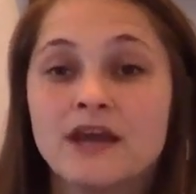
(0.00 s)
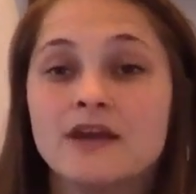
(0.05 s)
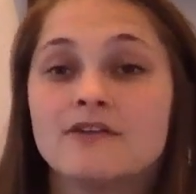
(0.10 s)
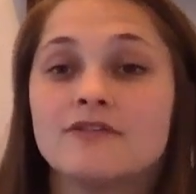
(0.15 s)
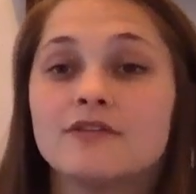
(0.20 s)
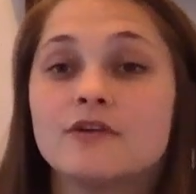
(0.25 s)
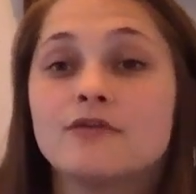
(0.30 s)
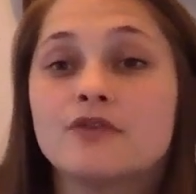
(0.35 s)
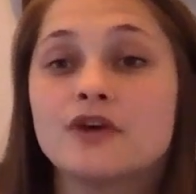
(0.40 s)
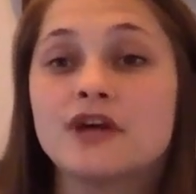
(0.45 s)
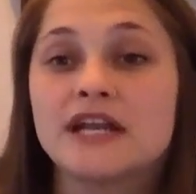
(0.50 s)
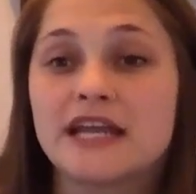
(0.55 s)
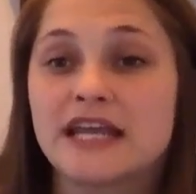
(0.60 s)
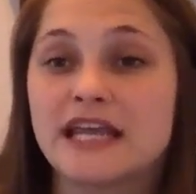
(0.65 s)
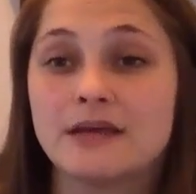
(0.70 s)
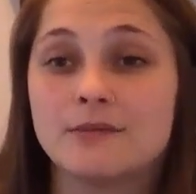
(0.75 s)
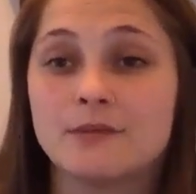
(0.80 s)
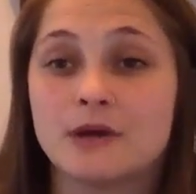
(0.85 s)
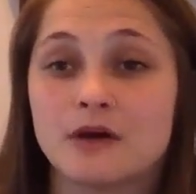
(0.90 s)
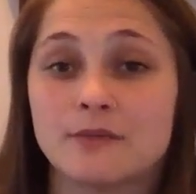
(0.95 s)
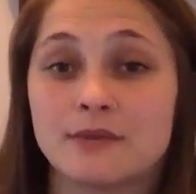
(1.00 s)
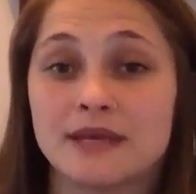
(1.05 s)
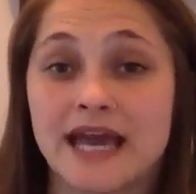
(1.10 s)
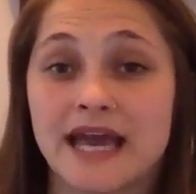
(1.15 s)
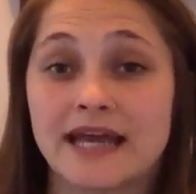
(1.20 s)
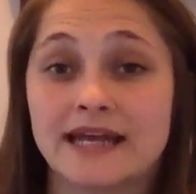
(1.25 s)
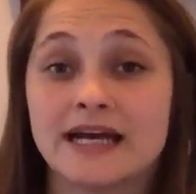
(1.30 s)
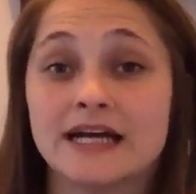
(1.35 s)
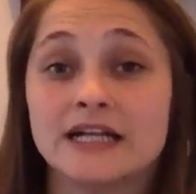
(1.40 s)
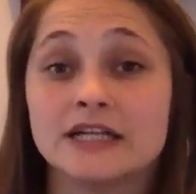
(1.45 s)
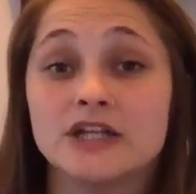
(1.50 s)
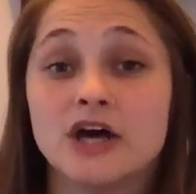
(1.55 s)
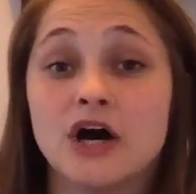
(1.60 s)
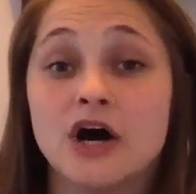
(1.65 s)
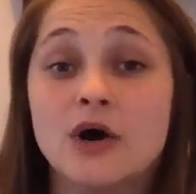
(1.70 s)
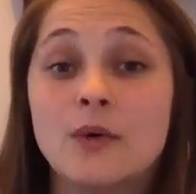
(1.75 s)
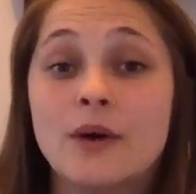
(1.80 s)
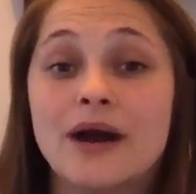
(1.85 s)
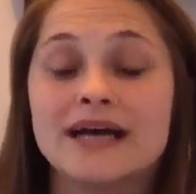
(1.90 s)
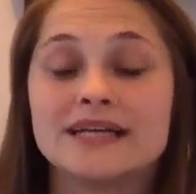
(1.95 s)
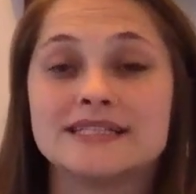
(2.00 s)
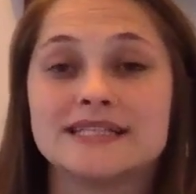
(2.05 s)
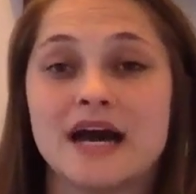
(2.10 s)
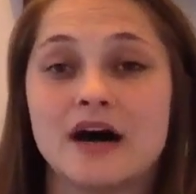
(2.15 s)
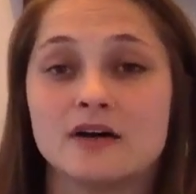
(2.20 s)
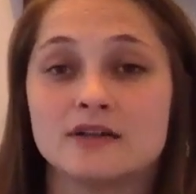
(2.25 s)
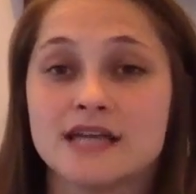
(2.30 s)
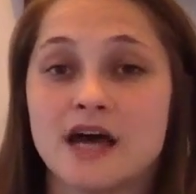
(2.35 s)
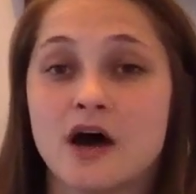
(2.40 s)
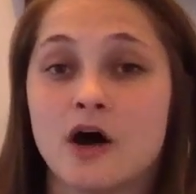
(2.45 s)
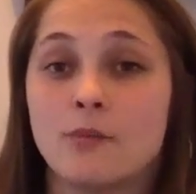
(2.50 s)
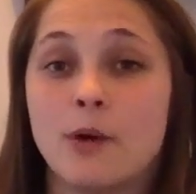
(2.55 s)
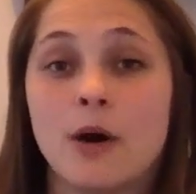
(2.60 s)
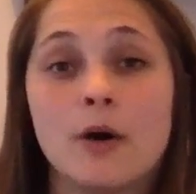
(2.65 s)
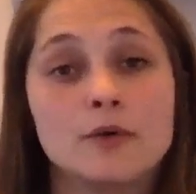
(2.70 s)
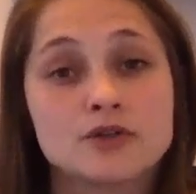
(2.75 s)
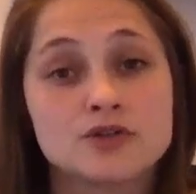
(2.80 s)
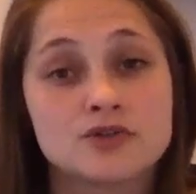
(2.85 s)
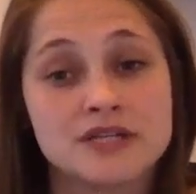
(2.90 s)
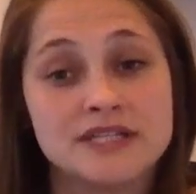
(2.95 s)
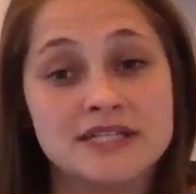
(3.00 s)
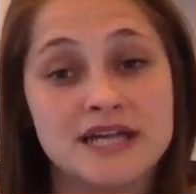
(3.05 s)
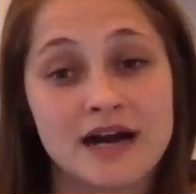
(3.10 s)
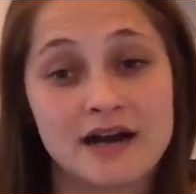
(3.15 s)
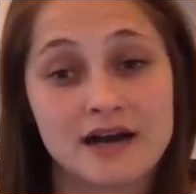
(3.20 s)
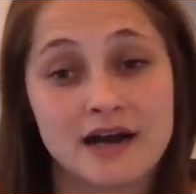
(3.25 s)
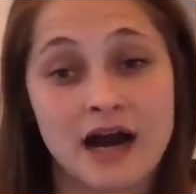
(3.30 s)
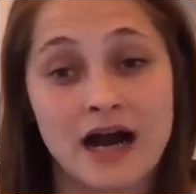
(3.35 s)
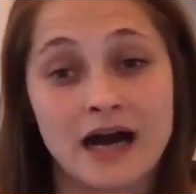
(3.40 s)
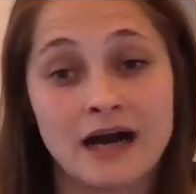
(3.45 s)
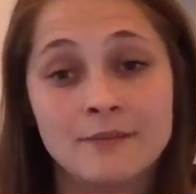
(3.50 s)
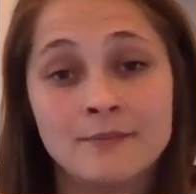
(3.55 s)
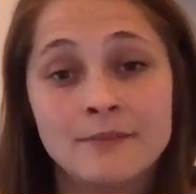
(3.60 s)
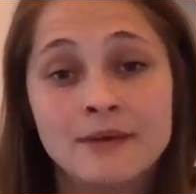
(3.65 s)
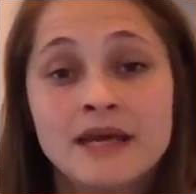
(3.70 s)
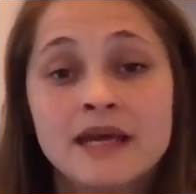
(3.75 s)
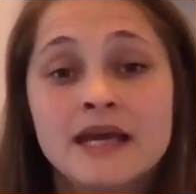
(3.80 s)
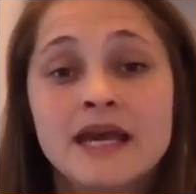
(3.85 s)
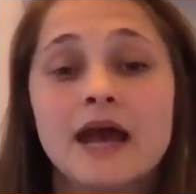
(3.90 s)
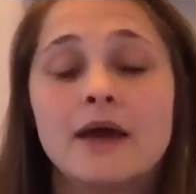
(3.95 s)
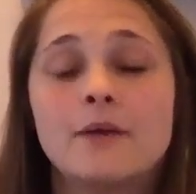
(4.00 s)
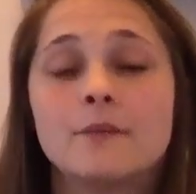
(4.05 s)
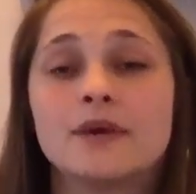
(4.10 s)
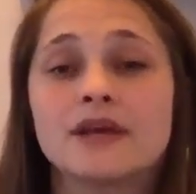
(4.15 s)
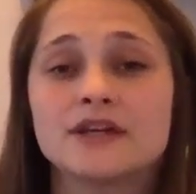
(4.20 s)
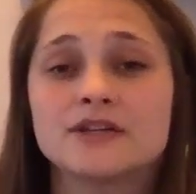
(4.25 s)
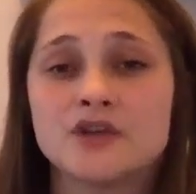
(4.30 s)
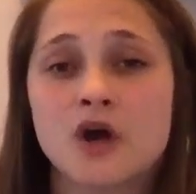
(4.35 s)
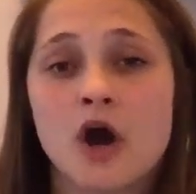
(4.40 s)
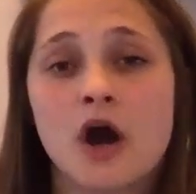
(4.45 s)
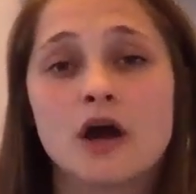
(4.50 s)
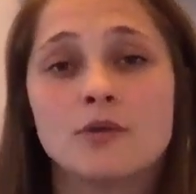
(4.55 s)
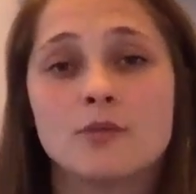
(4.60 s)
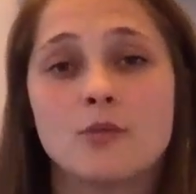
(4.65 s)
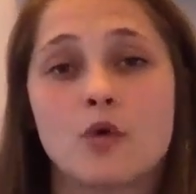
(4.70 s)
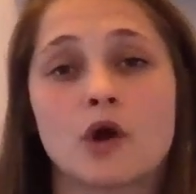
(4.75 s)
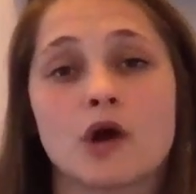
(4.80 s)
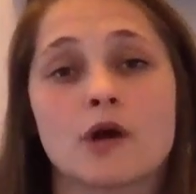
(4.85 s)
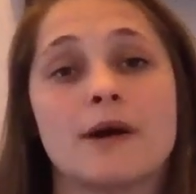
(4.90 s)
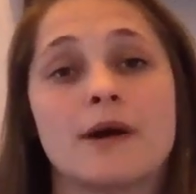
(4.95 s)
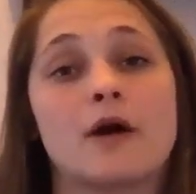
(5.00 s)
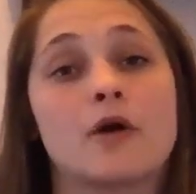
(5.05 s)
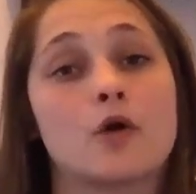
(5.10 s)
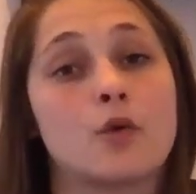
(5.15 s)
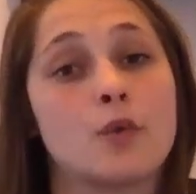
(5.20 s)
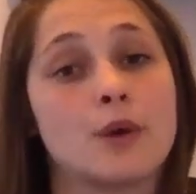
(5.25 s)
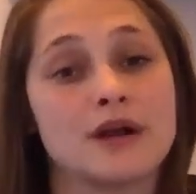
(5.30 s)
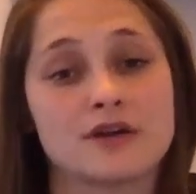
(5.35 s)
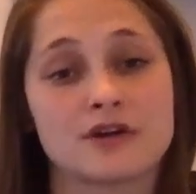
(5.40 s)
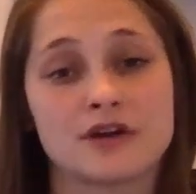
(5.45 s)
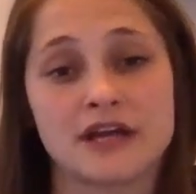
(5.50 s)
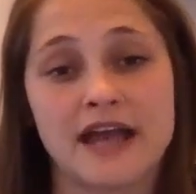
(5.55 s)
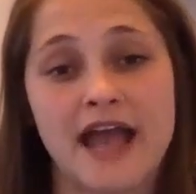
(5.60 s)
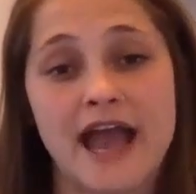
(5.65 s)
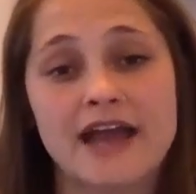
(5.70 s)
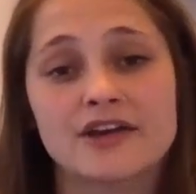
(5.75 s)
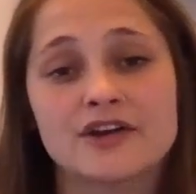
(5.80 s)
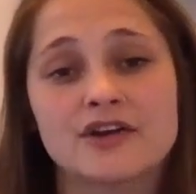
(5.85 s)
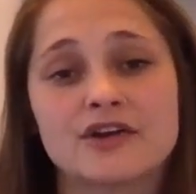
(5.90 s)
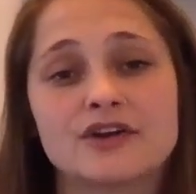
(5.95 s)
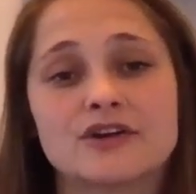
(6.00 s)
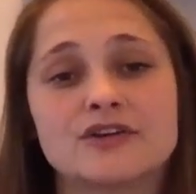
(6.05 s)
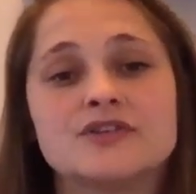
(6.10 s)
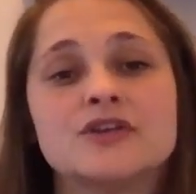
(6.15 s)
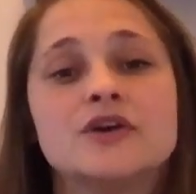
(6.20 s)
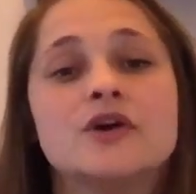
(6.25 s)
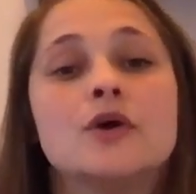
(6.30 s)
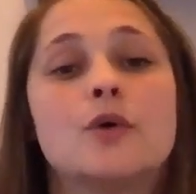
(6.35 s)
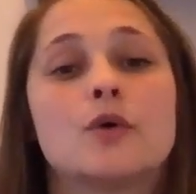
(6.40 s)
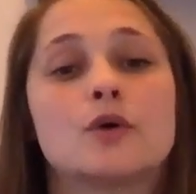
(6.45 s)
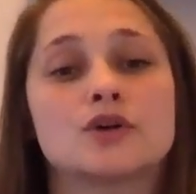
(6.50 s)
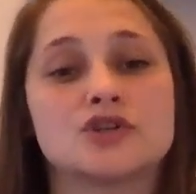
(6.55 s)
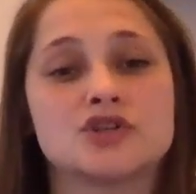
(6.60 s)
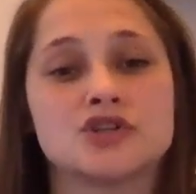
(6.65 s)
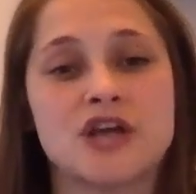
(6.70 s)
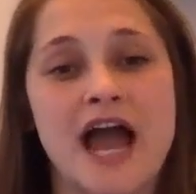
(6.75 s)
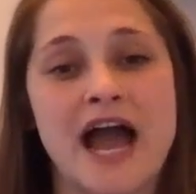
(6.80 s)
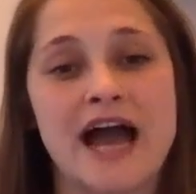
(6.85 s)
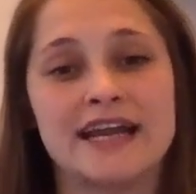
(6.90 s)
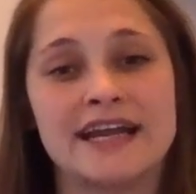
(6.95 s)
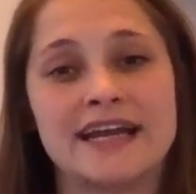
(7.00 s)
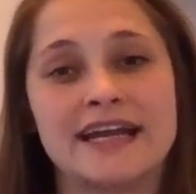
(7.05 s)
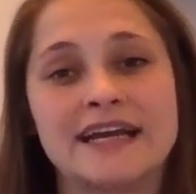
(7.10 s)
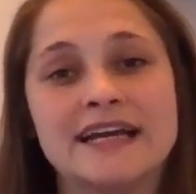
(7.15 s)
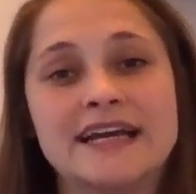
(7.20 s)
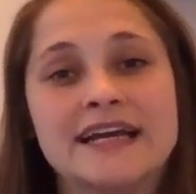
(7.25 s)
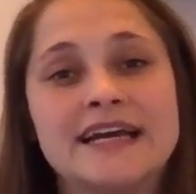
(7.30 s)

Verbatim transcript: feel free to email me at hello at telltellpoetry.com and we can talk more about querying editors or chatting